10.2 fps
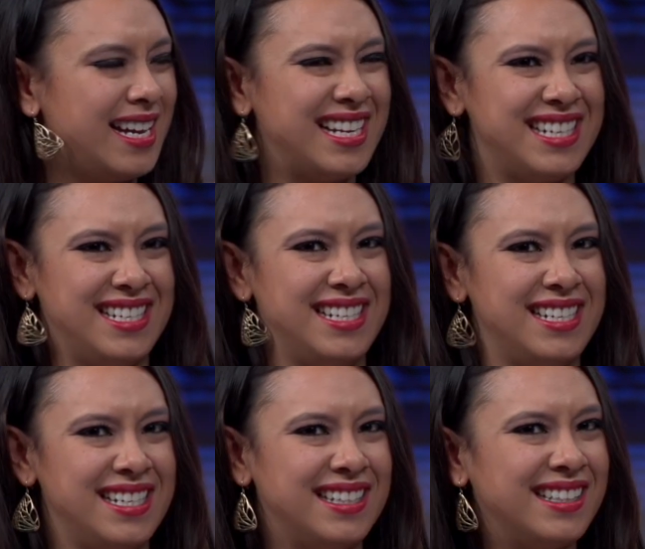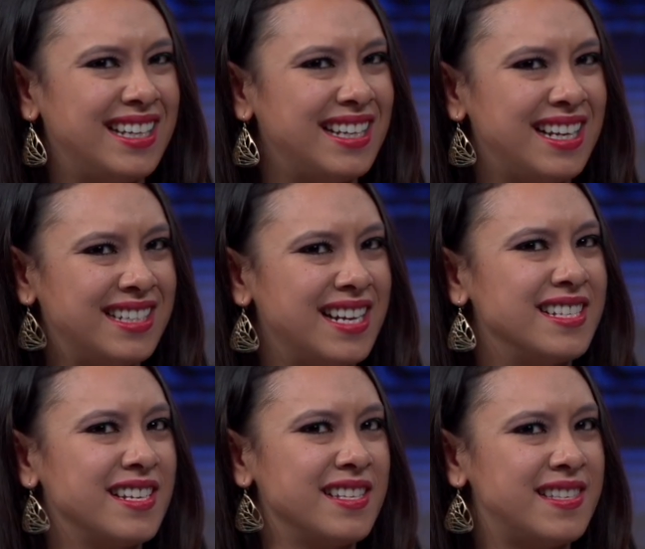it
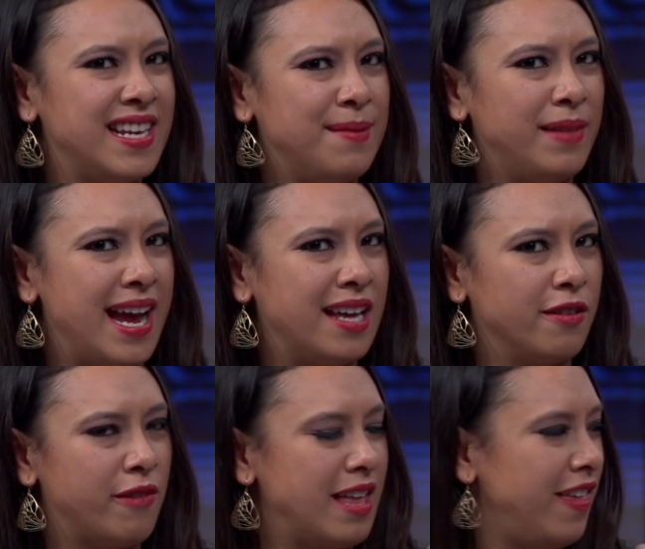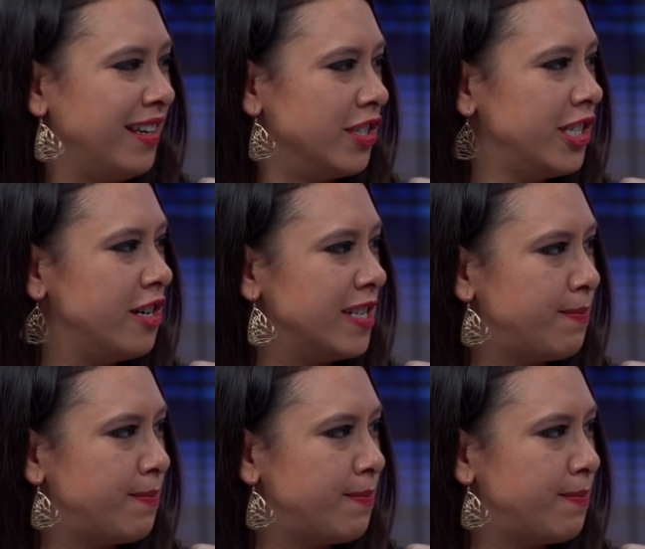doesn't seem like the right thing to do,